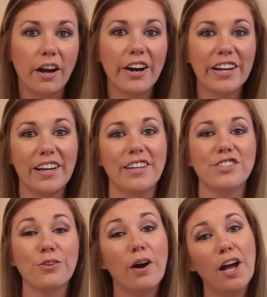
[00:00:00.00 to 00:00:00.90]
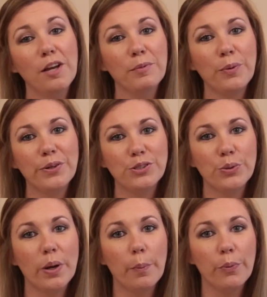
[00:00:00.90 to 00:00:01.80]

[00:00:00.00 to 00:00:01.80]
All right guys, so I am going to